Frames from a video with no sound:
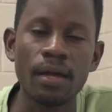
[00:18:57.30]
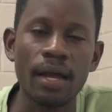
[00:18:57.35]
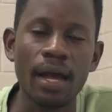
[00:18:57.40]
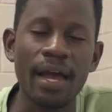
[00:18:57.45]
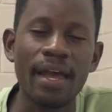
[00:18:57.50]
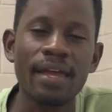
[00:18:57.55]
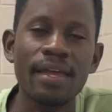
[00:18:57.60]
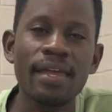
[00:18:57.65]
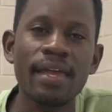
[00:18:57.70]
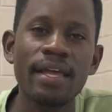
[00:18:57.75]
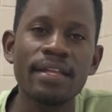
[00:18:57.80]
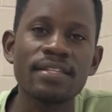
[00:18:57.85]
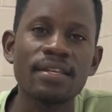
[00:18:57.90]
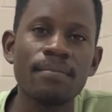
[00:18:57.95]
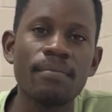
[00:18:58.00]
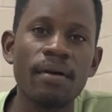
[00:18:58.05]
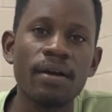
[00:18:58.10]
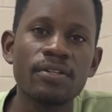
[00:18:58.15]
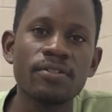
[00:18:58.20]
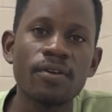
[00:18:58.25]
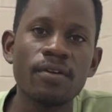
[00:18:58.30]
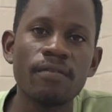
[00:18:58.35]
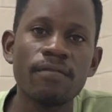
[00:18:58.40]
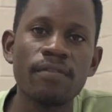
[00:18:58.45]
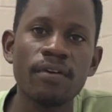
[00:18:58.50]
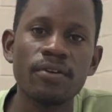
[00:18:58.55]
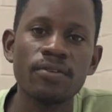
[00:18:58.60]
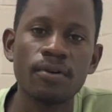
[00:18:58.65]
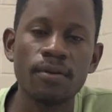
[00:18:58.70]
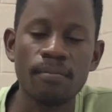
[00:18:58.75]
I hear it's a bacterial
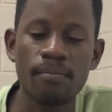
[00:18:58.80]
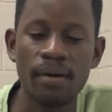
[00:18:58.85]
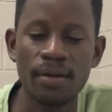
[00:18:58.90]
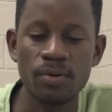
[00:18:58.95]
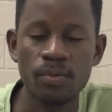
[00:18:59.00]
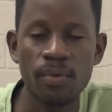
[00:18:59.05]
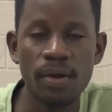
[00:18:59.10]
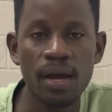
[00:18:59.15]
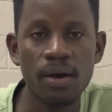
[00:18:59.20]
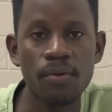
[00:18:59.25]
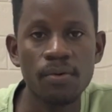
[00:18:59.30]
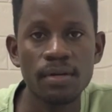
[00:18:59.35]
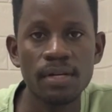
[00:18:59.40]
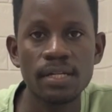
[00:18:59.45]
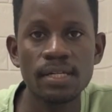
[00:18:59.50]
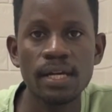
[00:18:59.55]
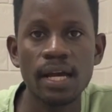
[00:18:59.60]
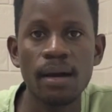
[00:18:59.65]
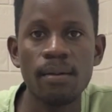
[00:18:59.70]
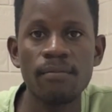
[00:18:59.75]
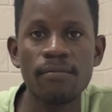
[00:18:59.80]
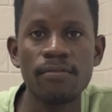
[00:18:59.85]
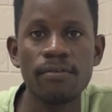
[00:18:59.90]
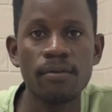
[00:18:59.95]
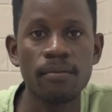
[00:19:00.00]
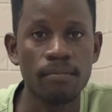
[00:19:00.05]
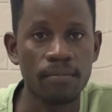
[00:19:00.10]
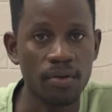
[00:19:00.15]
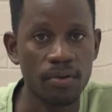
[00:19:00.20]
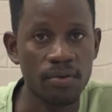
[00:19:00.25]
infection, but where could it come
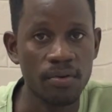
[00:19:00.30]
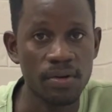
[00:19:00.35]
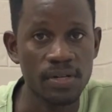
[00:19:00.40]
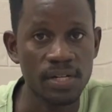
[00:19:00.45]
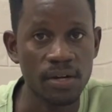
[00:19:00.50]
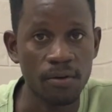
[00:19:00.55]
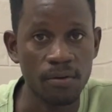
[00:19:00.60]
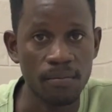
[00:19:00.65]
from?" Your doctor